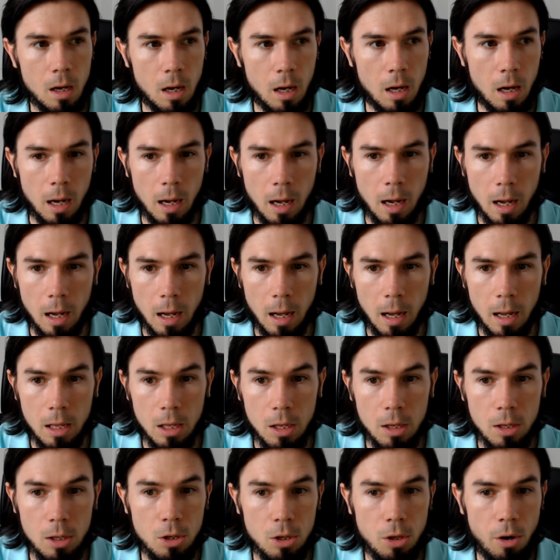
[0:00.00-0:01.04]
Uh,
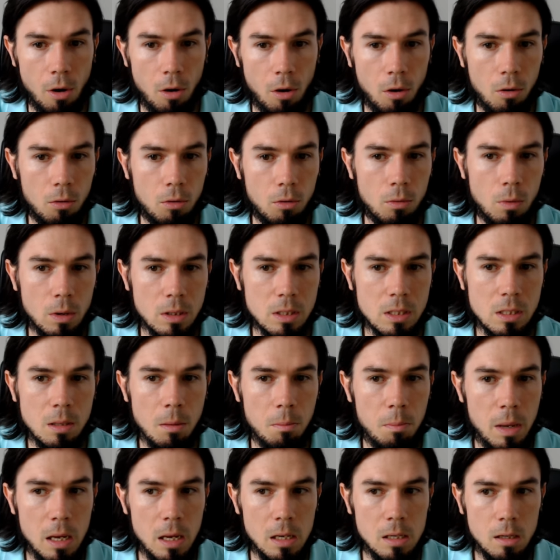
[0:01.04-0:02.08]
you know what's the
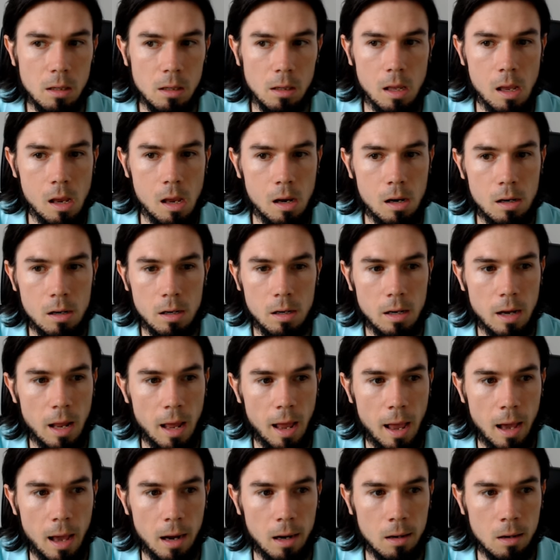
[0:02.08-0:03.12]
big deal here?
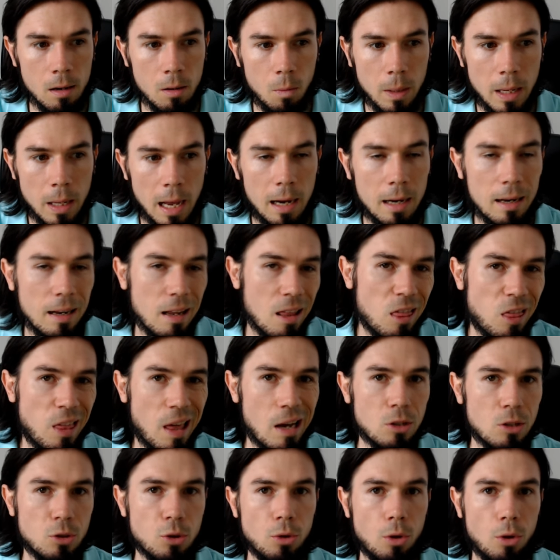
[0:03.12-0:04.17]
That we got a
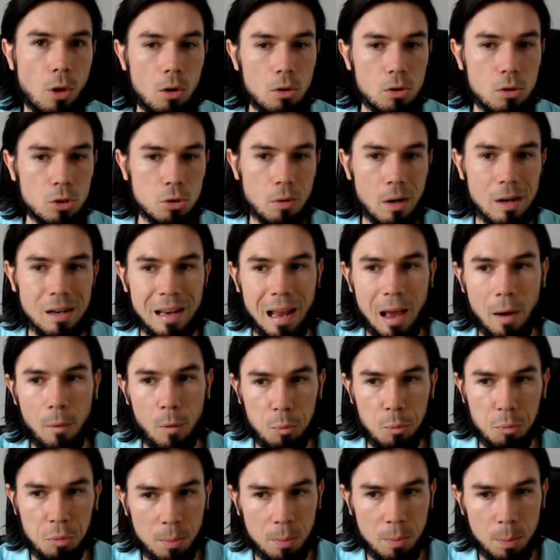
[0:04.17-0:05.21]
thousand dollars right now
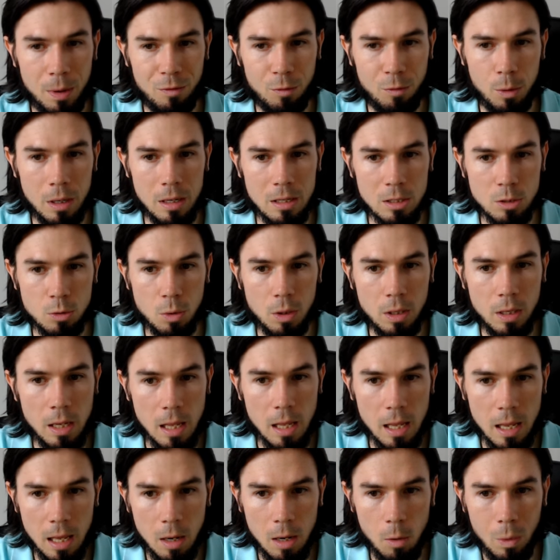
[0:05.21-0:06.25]
in profit for this one,
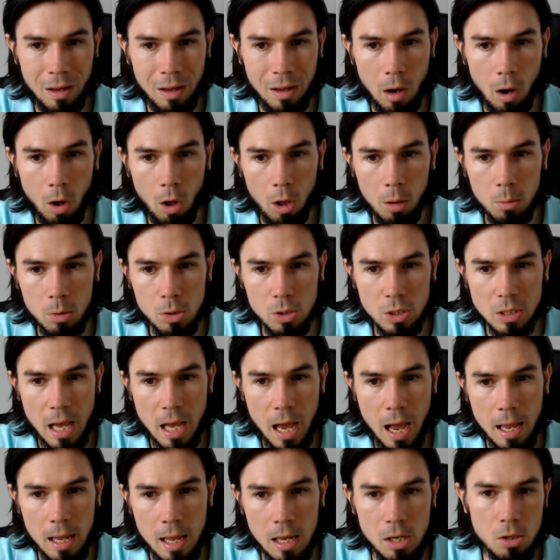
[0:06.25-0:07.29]
and we almost
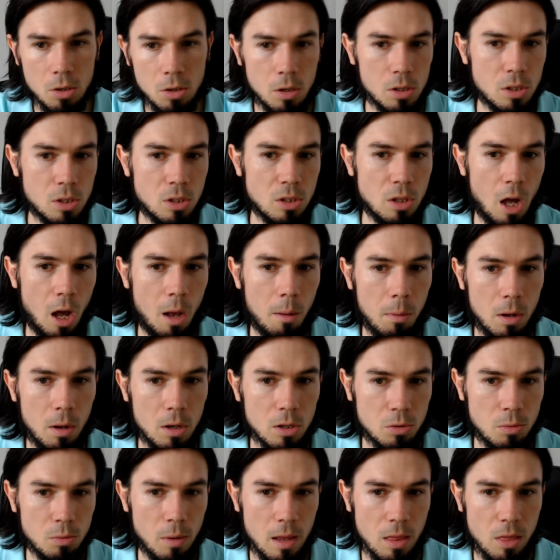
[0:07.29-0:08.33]
got into the stop
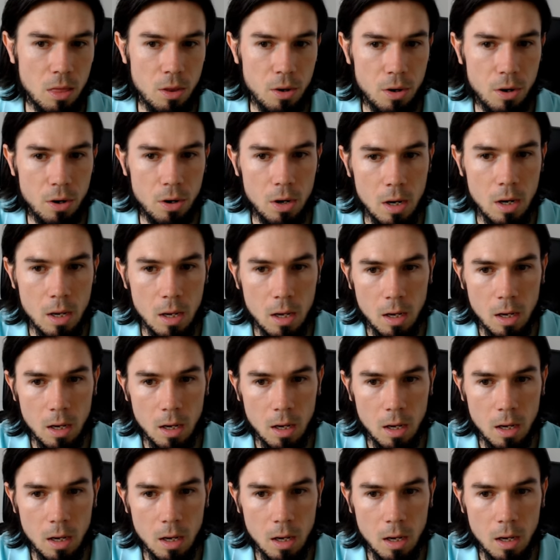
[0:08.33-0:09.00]
loss right there.